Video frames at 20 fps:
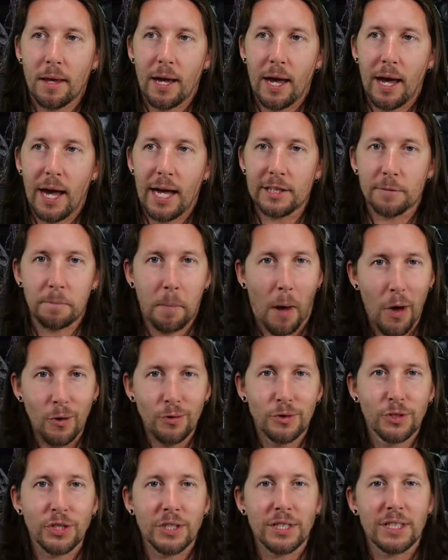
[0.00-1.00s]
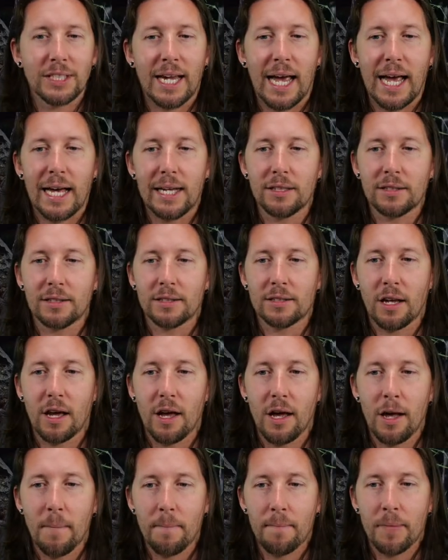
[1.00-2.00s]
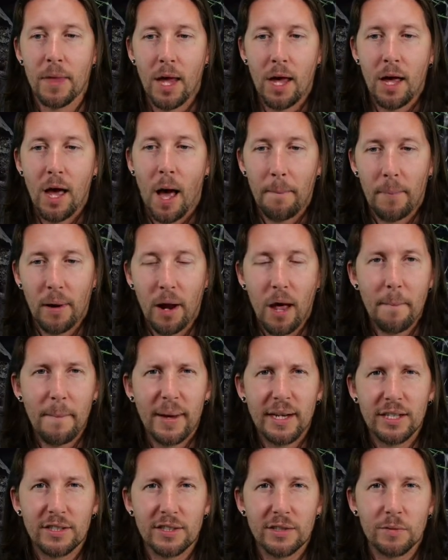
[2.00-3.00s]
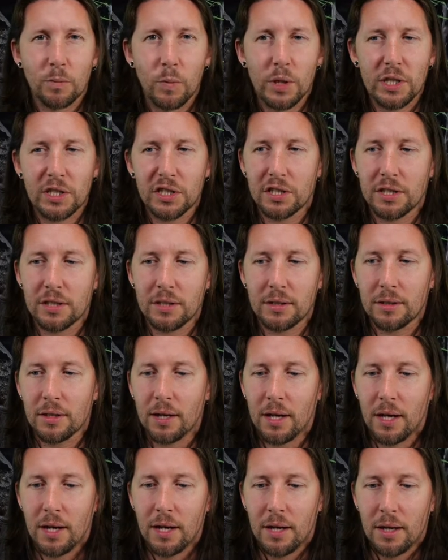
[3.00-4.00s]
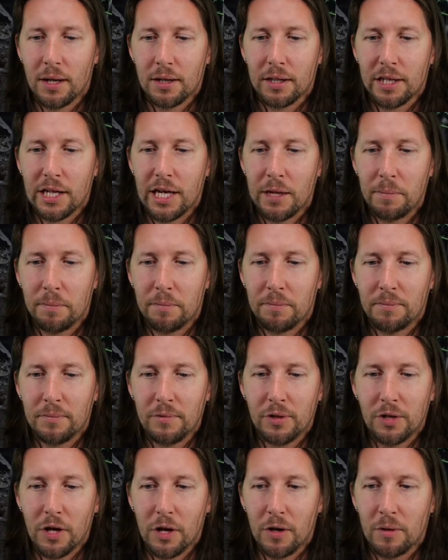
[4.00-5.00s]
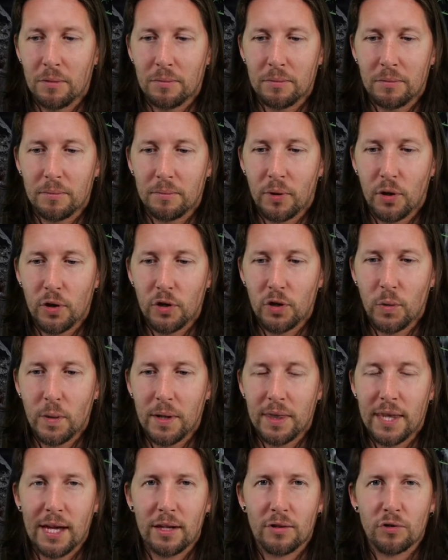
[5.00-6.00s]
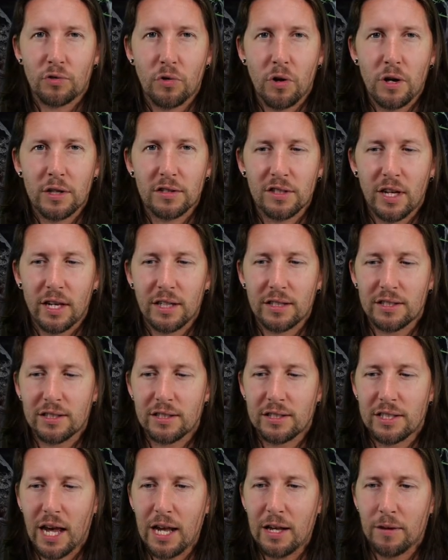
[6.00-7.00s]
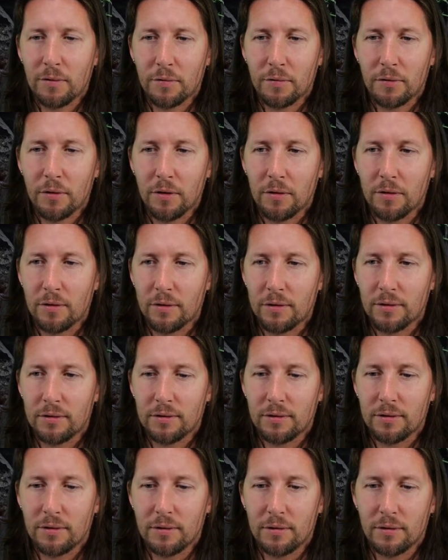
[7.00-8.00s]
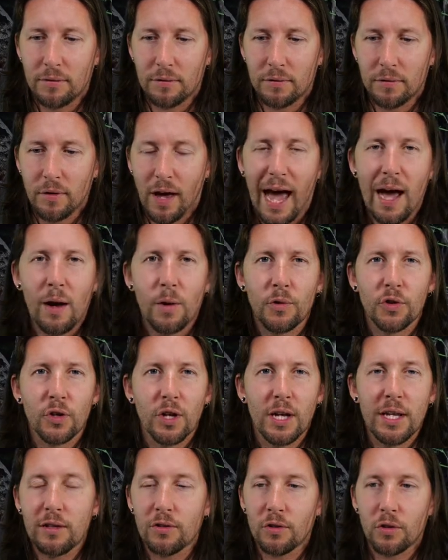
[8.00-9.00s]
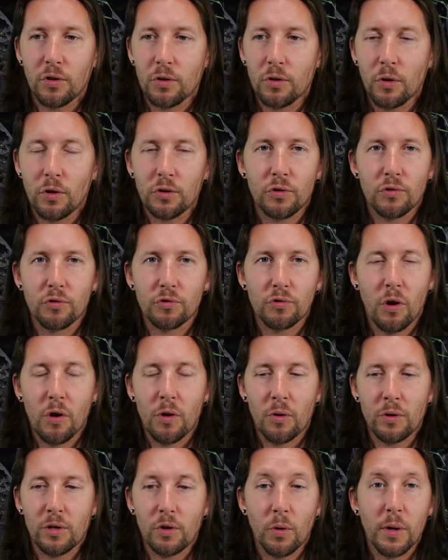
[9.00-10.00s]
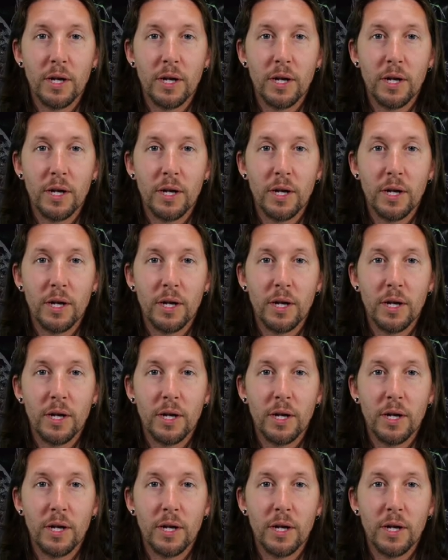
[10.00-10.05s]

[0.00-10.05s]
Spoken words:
as potent as a plant medicine, which can keep, you know, put you in that trance-like state for hours on end, and you're not in control. You